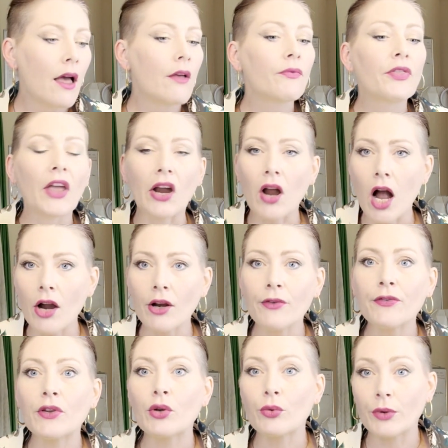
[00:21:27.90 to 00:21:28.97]
There are a
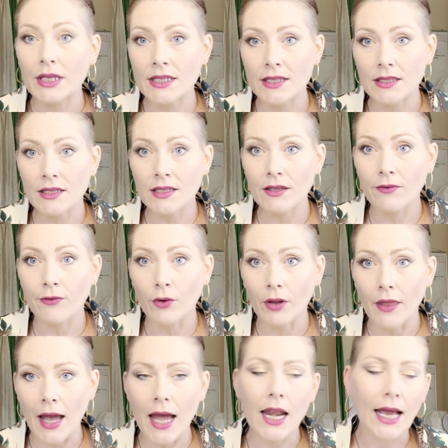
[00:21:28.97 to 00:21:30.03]
few reasons for
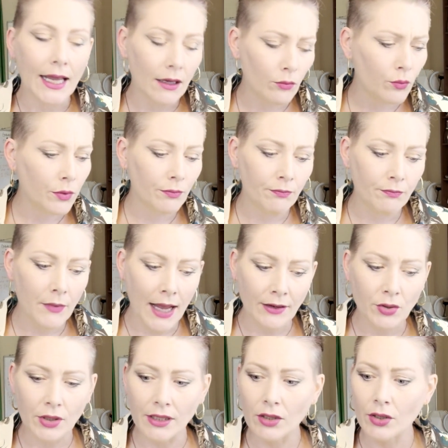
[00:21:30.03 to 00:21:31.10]
that. I
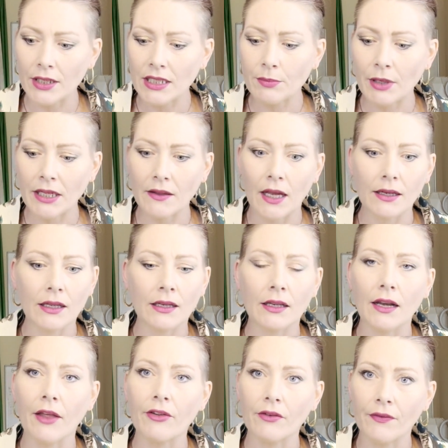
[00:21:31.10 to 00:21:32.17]
actually could explain that in
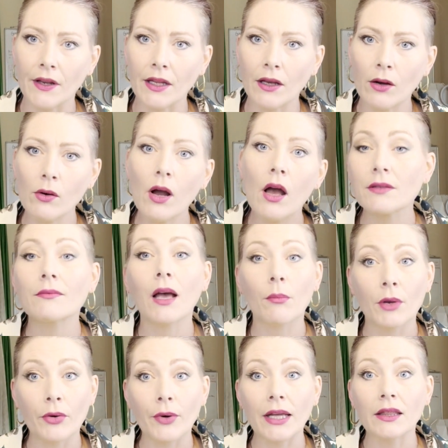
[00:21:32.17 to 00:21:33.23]
another video. I'm
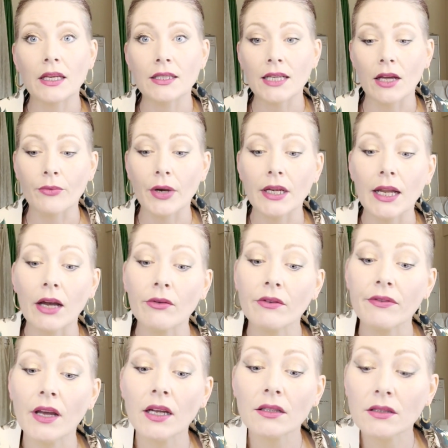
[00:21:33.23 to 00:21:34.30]
going to write that down right now, in
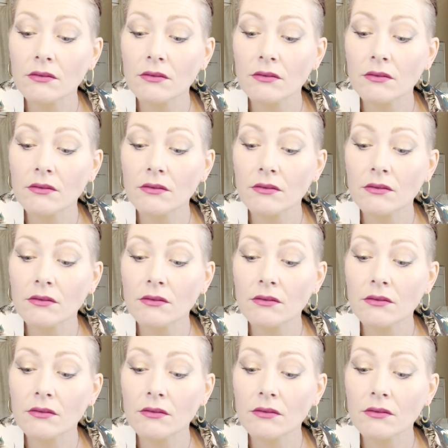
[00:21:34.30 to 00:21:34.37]
fact.